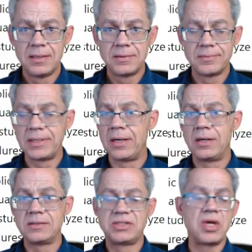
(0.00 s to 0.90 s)

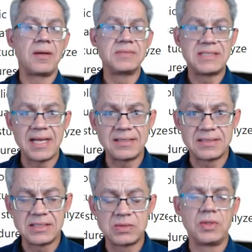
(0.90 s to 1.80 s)
their
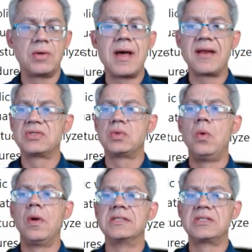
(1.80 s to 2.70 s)
circumstances when they're out of
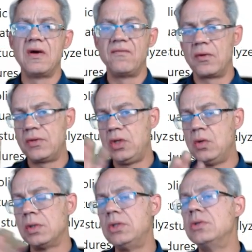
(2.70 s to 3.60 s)
school and so forth,
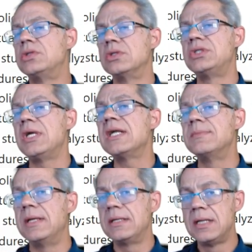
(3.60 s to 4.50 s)
you will use your
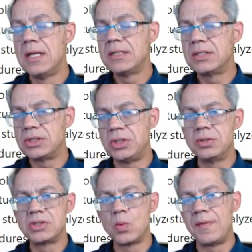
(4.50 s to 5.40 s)
judgment to
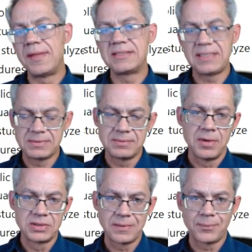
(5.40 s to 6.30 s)
choose the one that seems
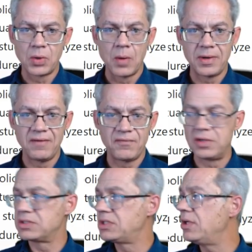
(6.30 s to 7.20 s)
most appropriate for
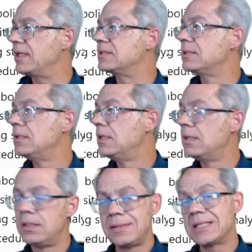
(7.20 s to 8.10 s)
your students.
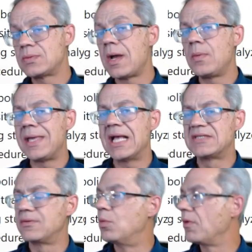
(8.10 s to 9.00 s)
That's why we
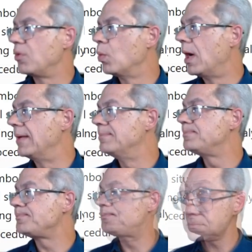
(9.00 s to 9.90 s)
ask for more than one.
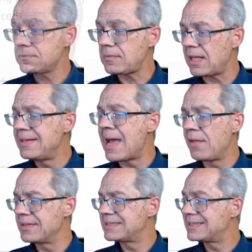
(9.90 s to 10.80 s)
Now,
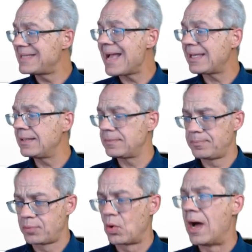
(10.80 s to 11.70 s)
the second
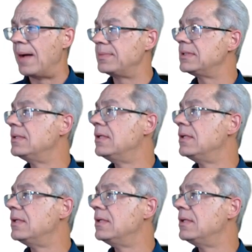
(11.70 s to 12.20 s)
prompt